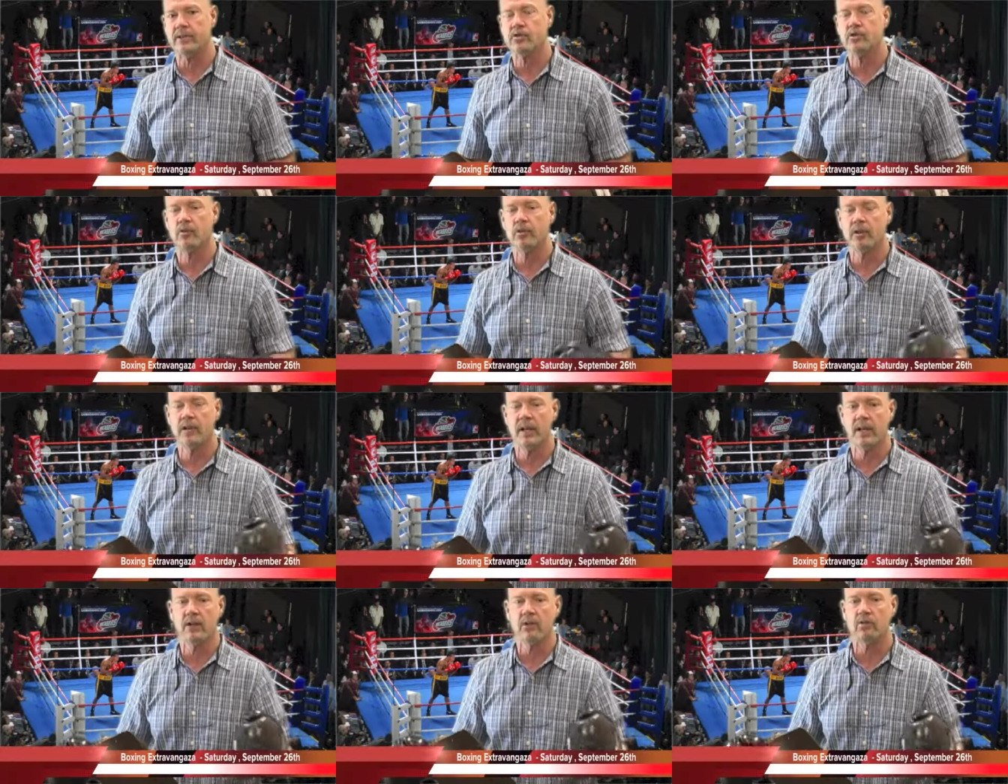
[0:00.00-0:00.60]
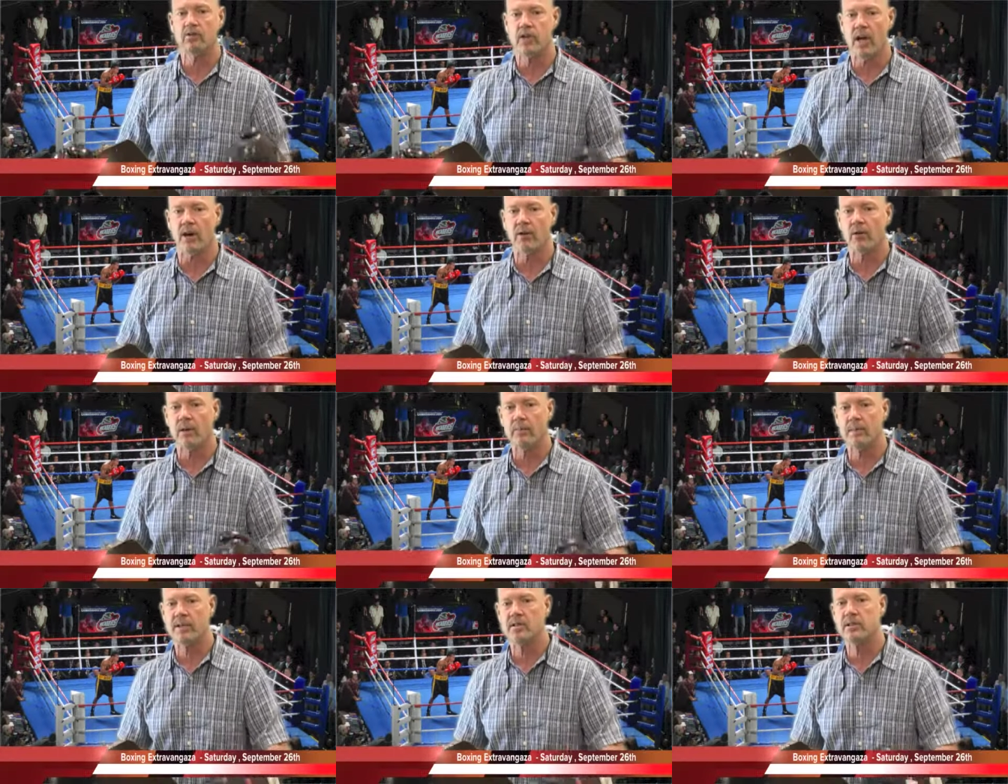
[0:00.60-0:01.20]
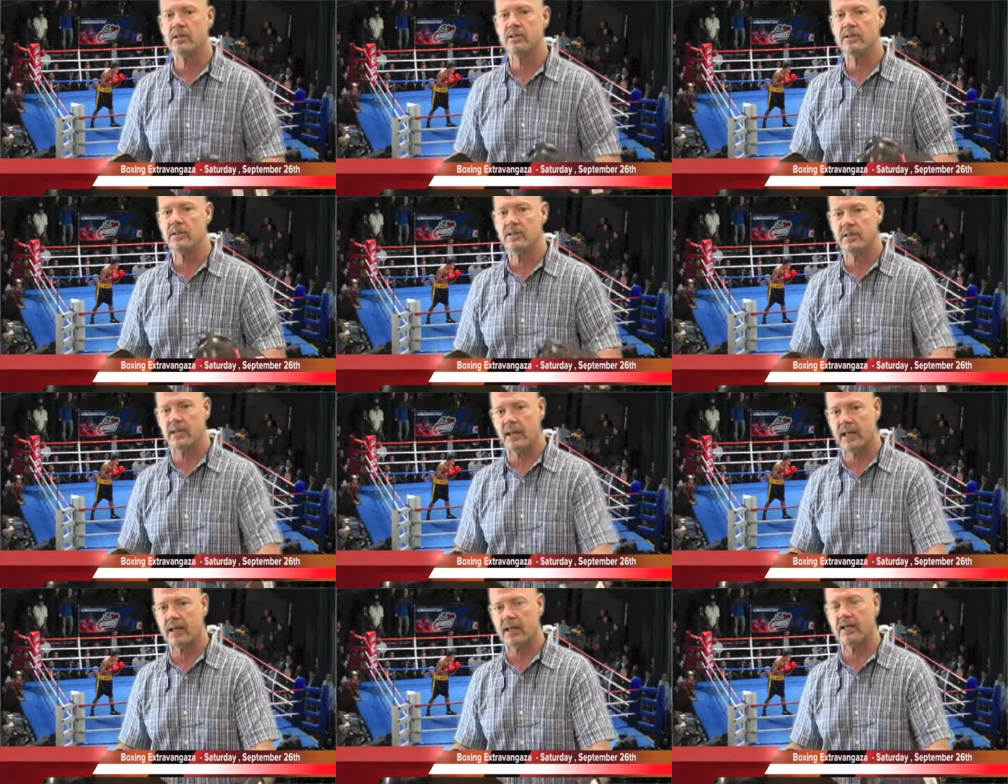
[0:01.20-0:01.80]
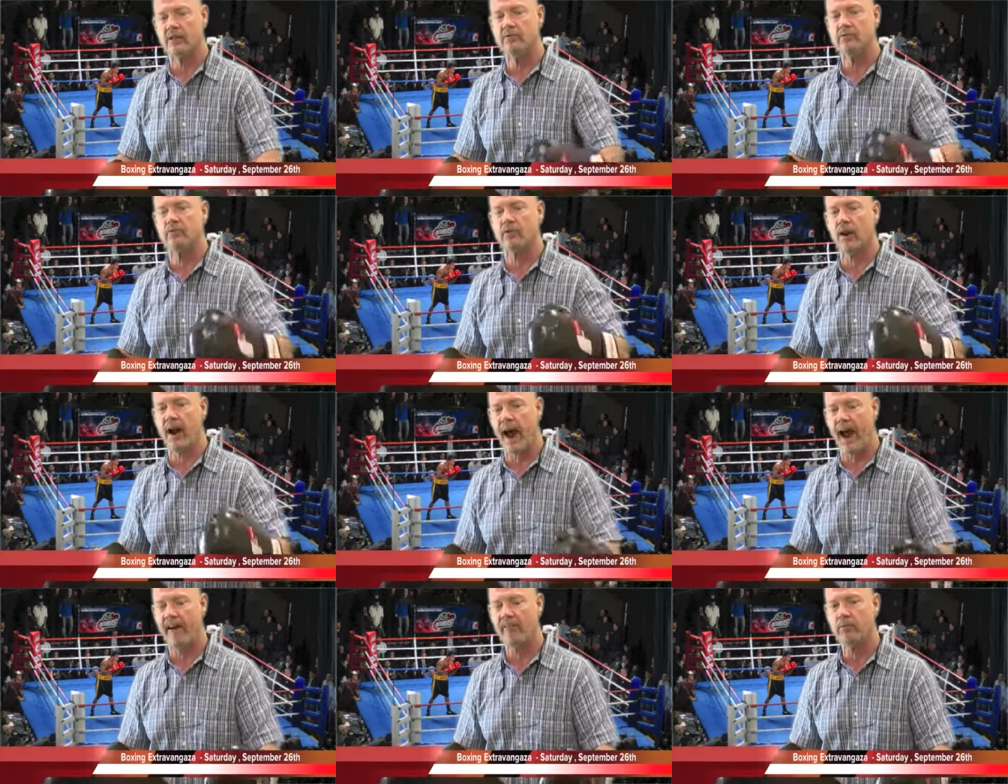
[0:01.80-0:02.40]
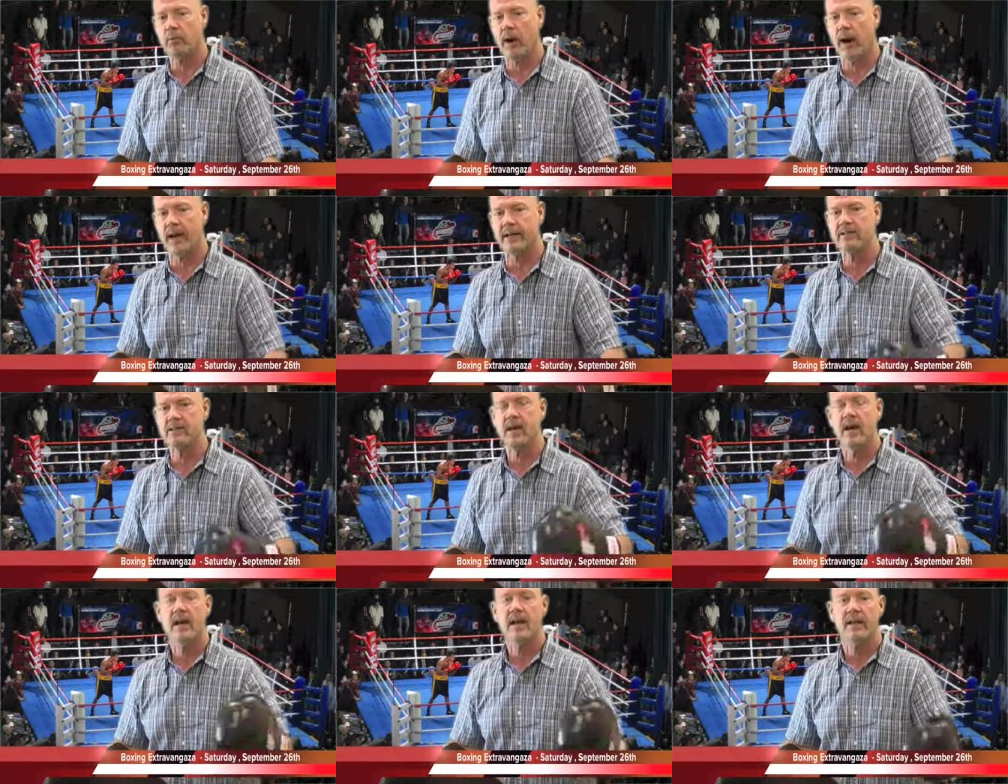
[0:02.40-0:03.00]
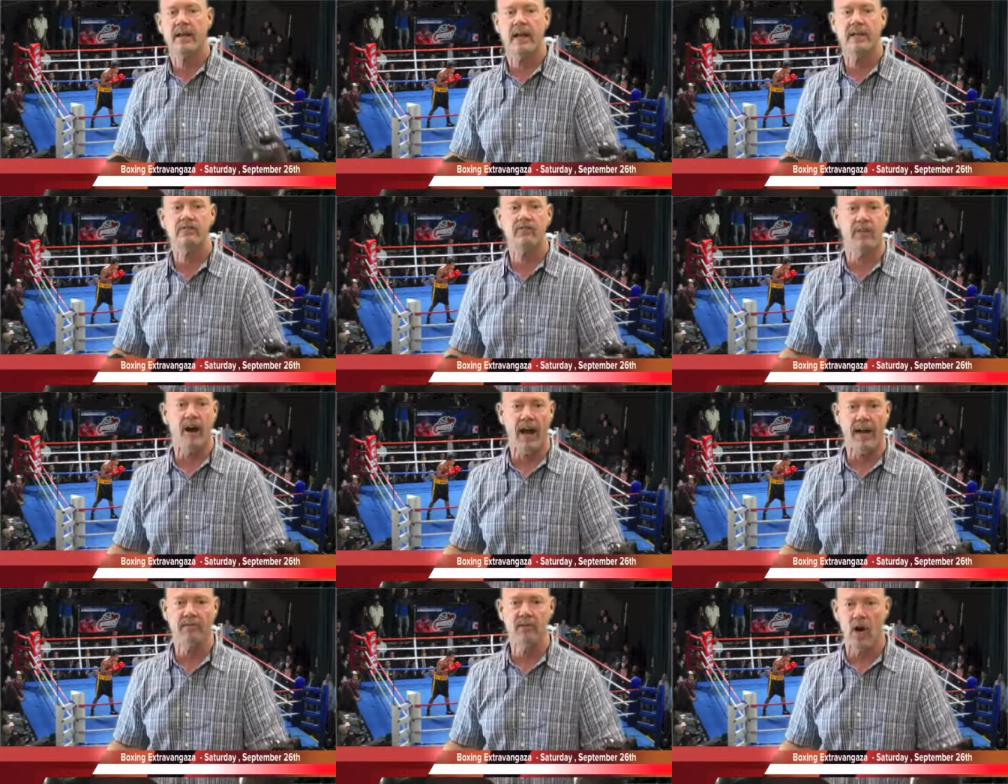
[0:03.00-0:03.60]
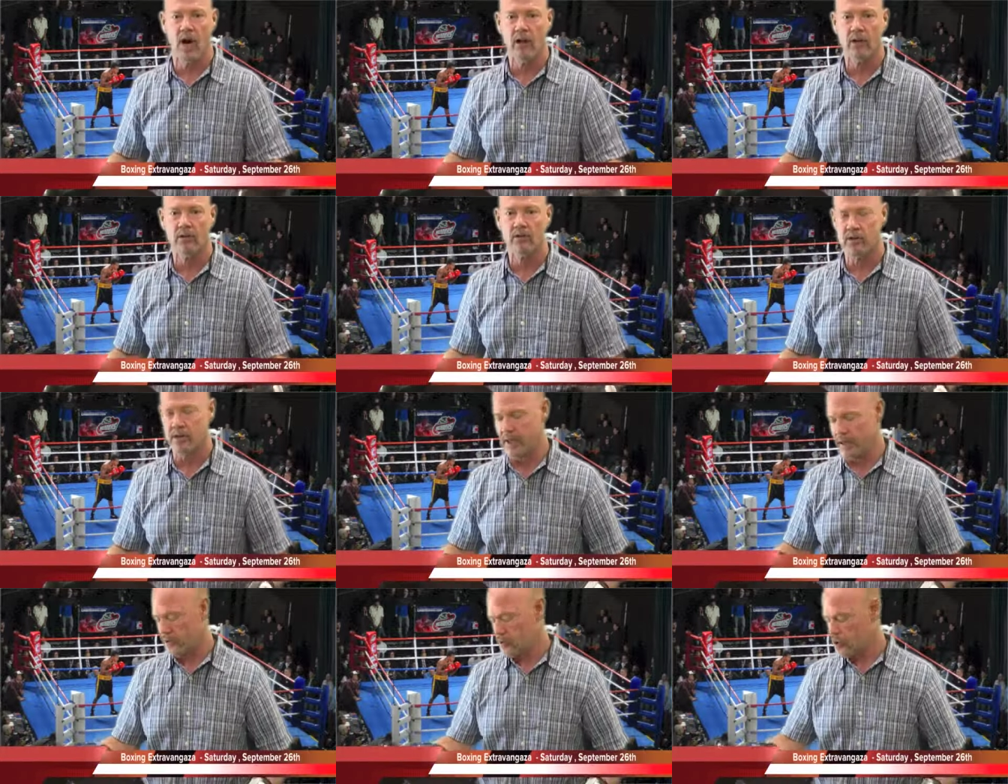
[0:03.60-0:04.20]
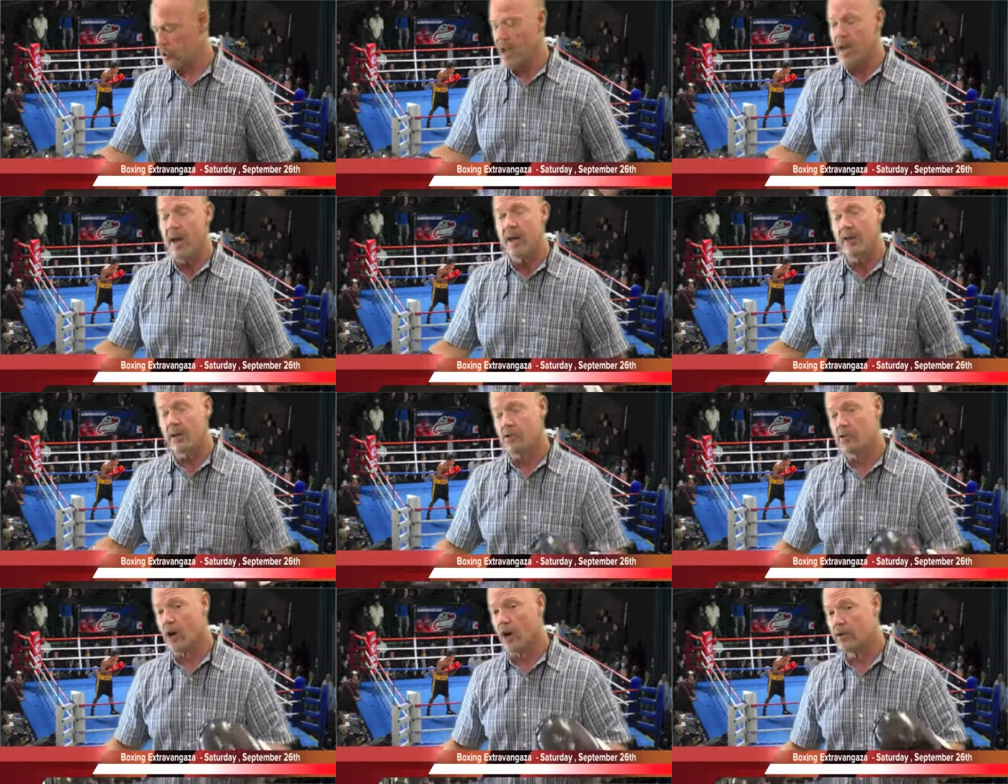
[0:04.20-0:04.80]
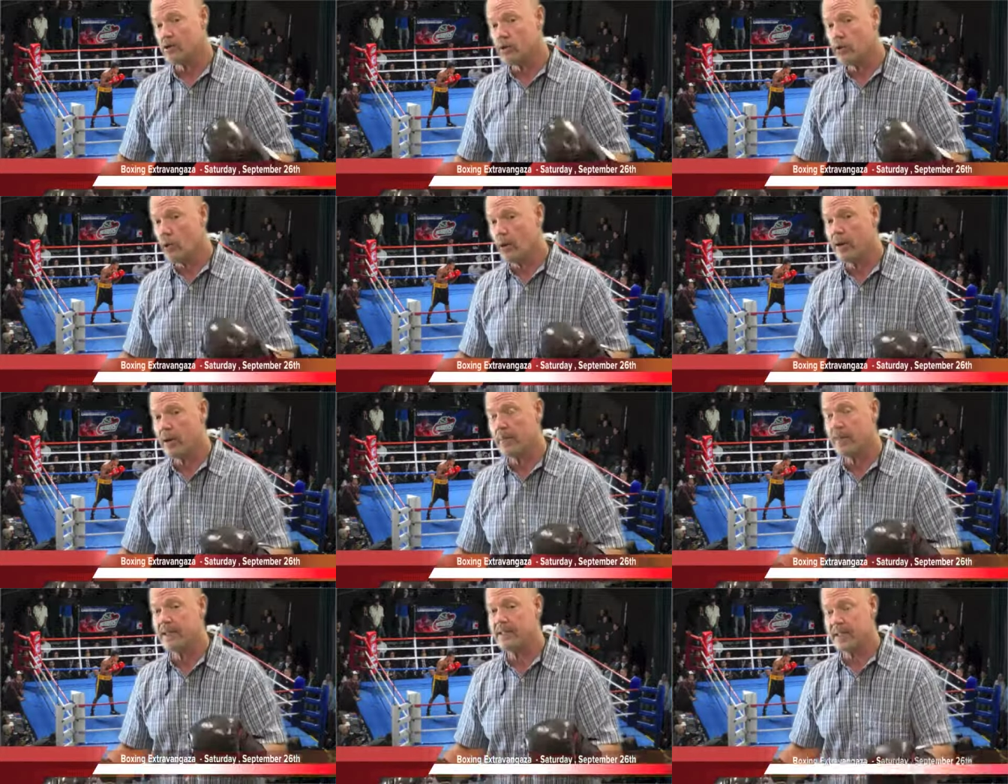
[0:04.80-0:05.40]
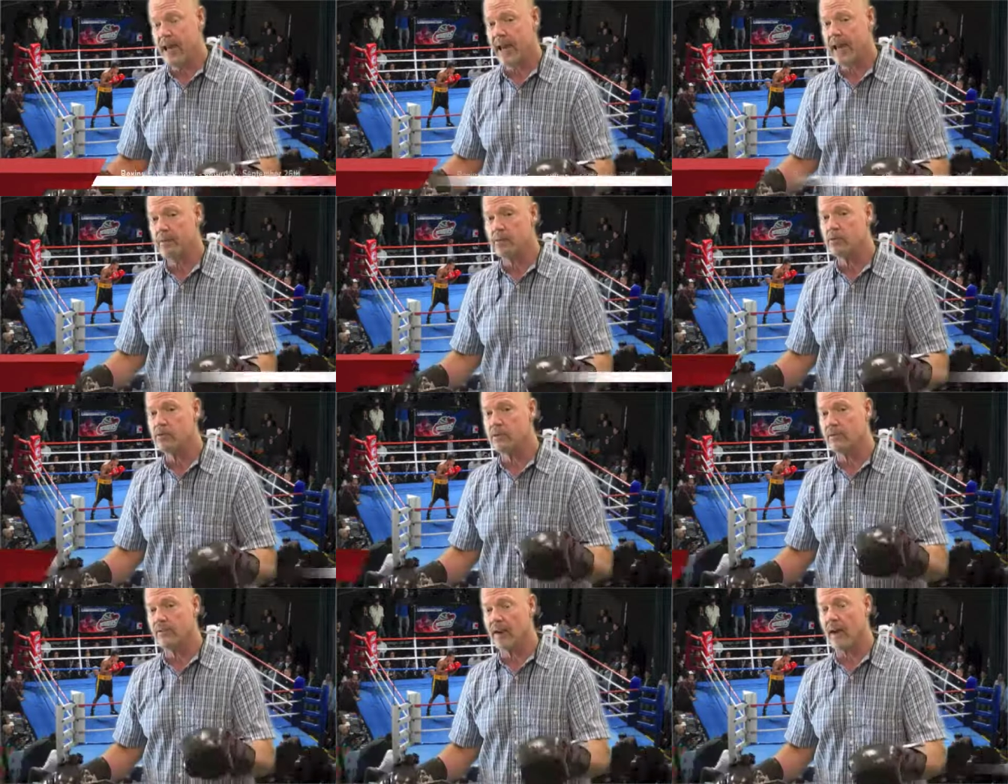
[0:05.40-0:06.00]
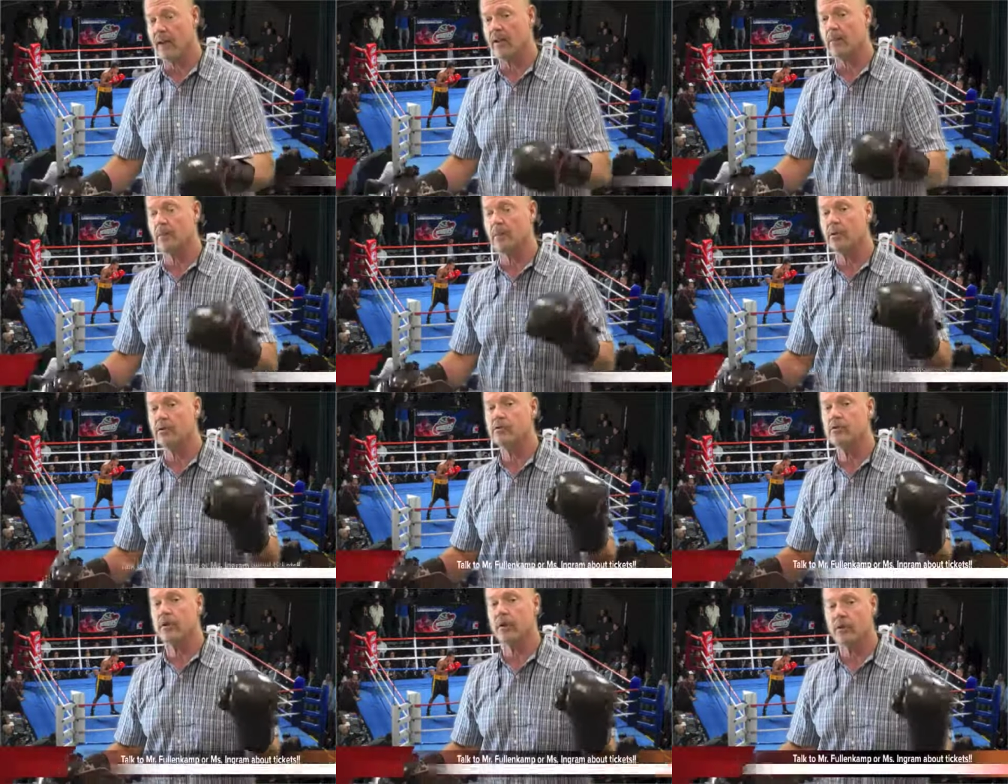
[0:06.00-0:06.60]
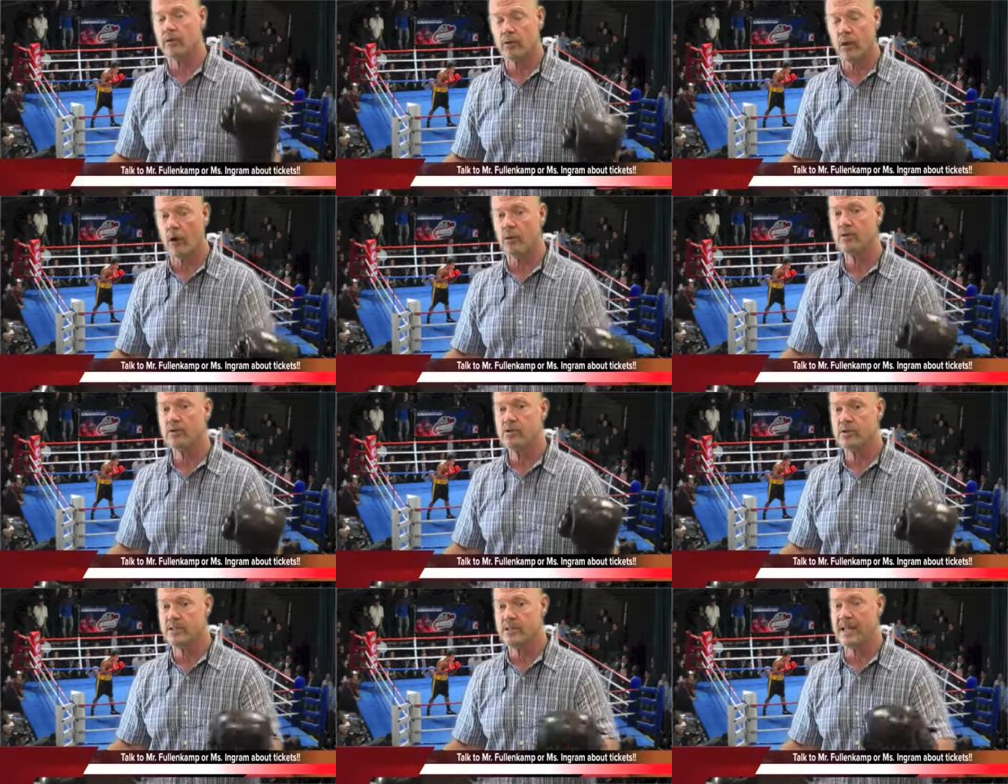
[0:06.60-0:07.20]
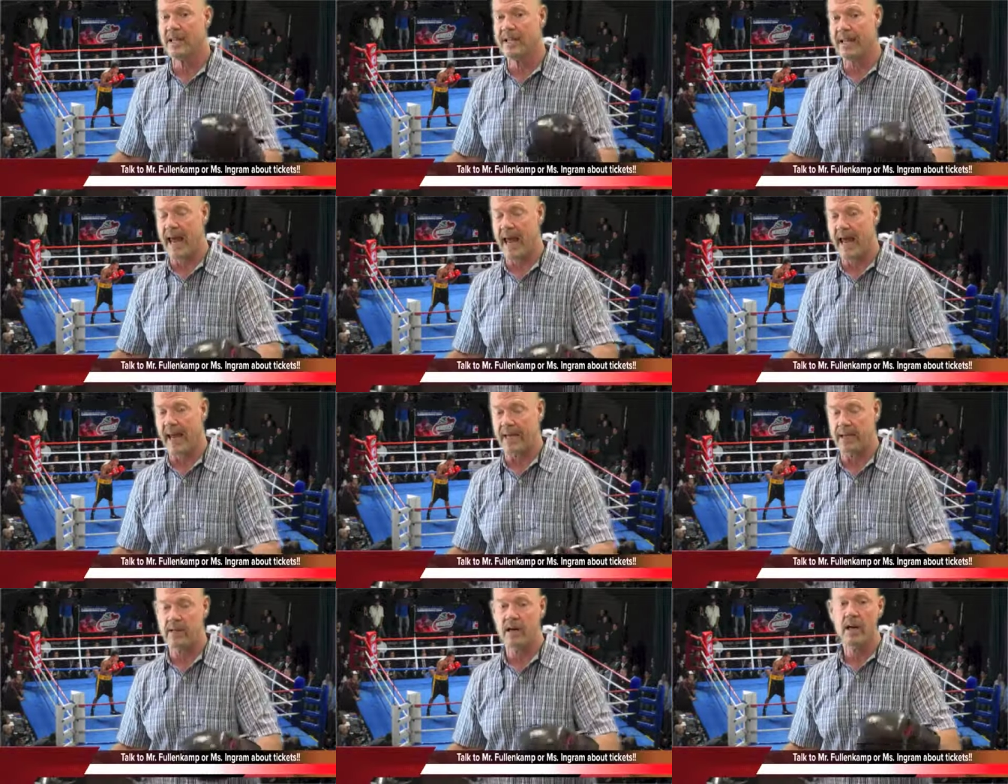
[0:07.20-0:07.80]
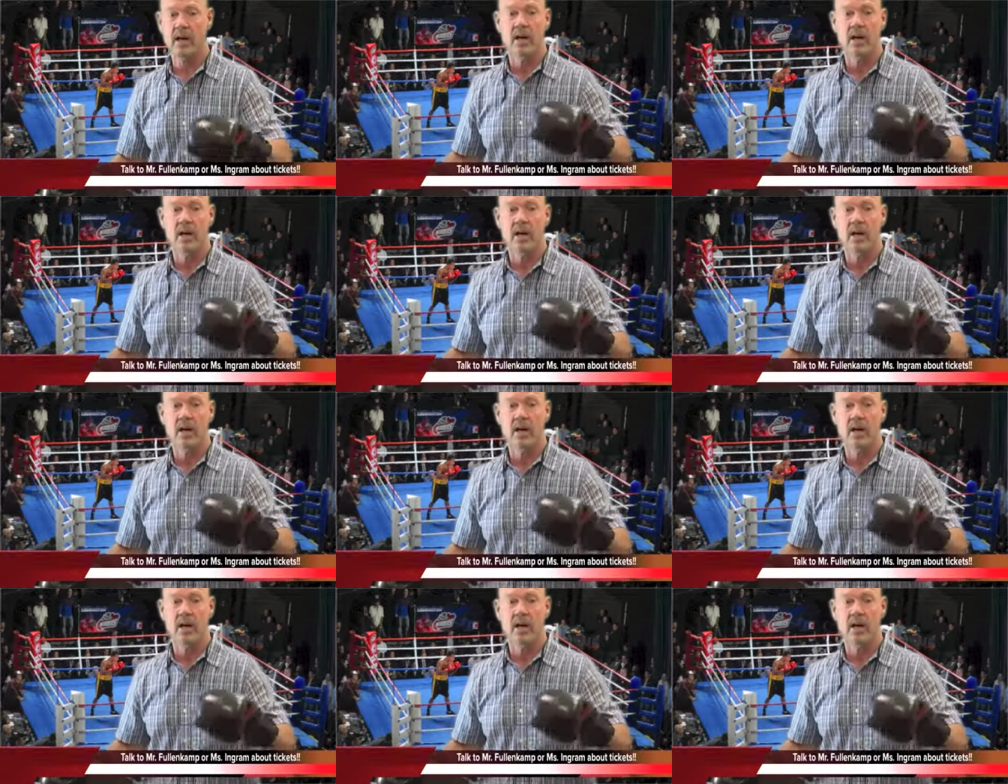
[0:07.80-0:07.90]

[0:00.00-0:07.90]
So you get your general admission tickets for half price. That's $5 each. There's also going to be tables available, those seat eight.